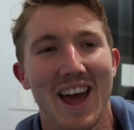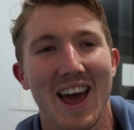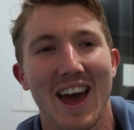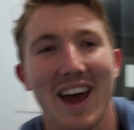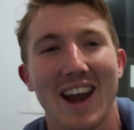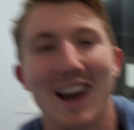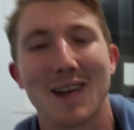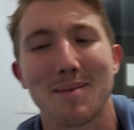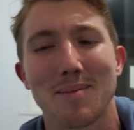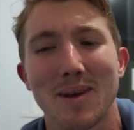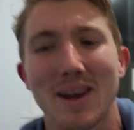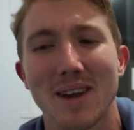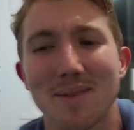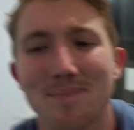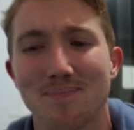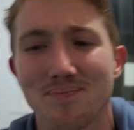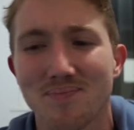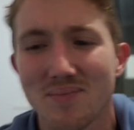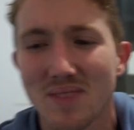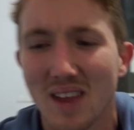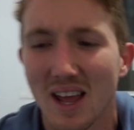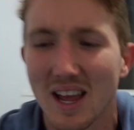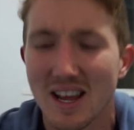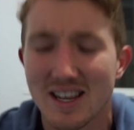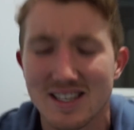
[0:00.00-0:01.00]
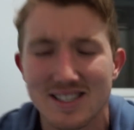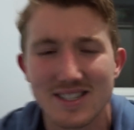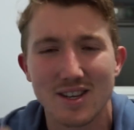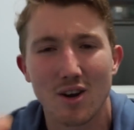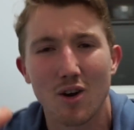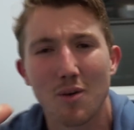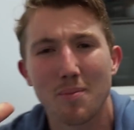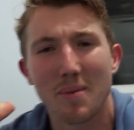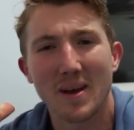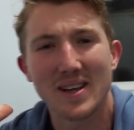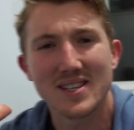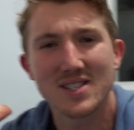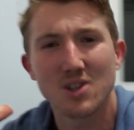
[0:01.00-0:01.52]
And I mean, is there
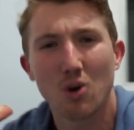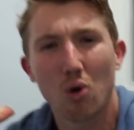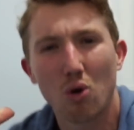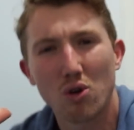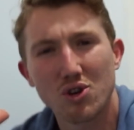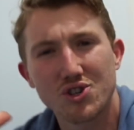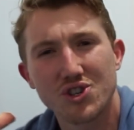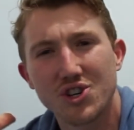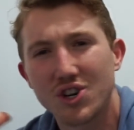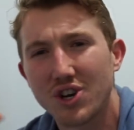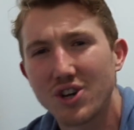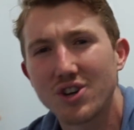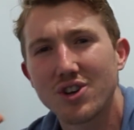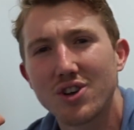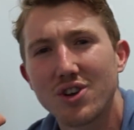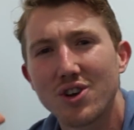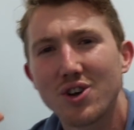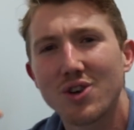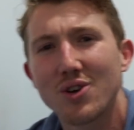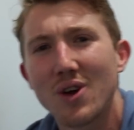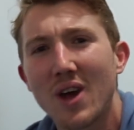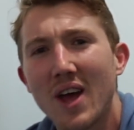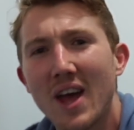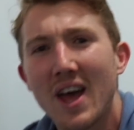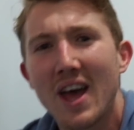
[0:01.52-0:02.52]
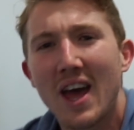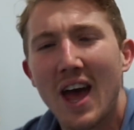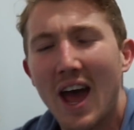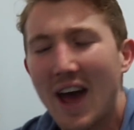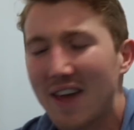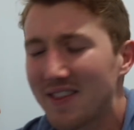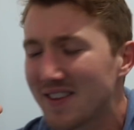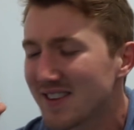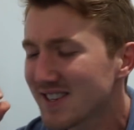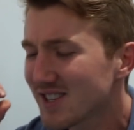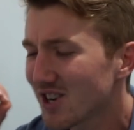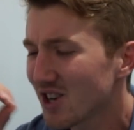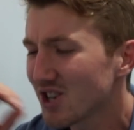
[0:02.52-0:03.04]
a best course you could do?
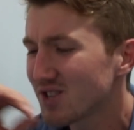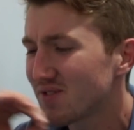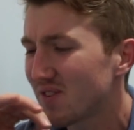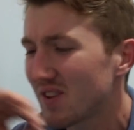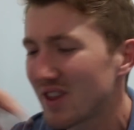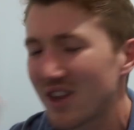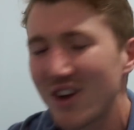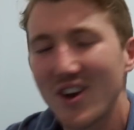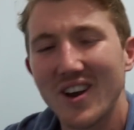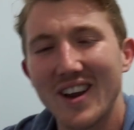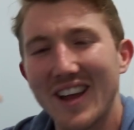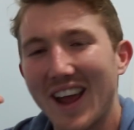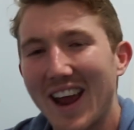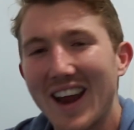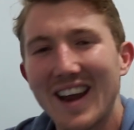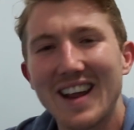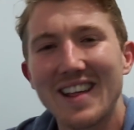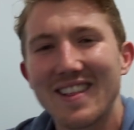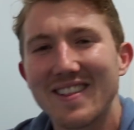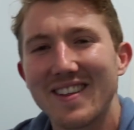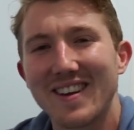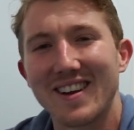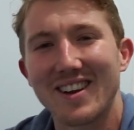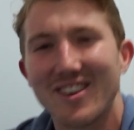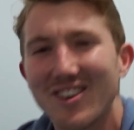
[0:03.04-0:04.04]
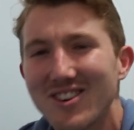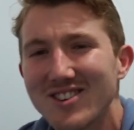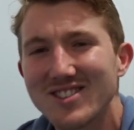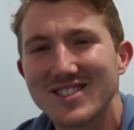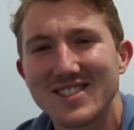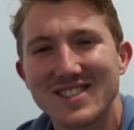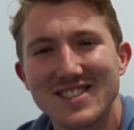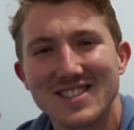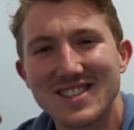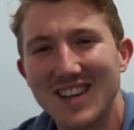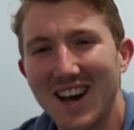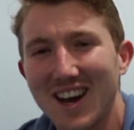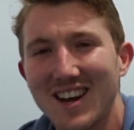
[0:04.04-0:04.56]
And this goes for learning anything, not
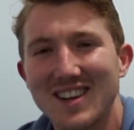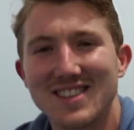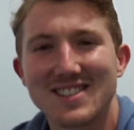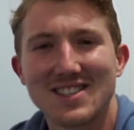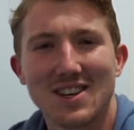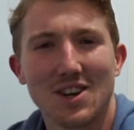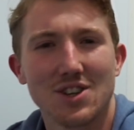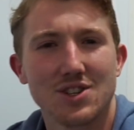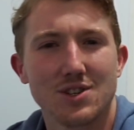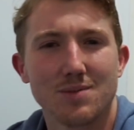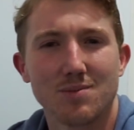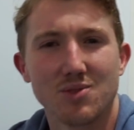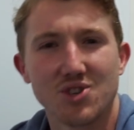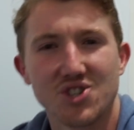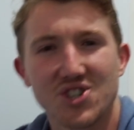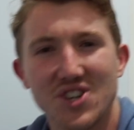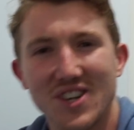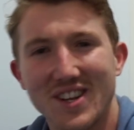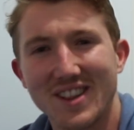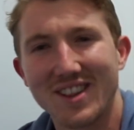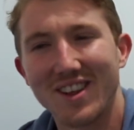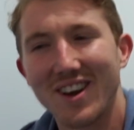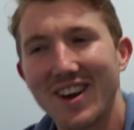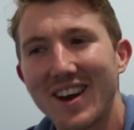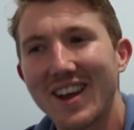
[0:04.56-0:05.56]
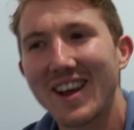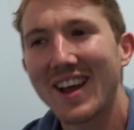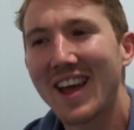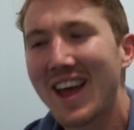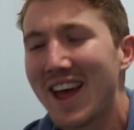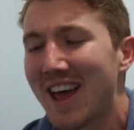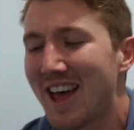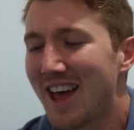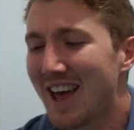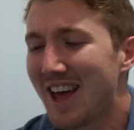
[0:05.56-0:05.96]
just data science and machine learning.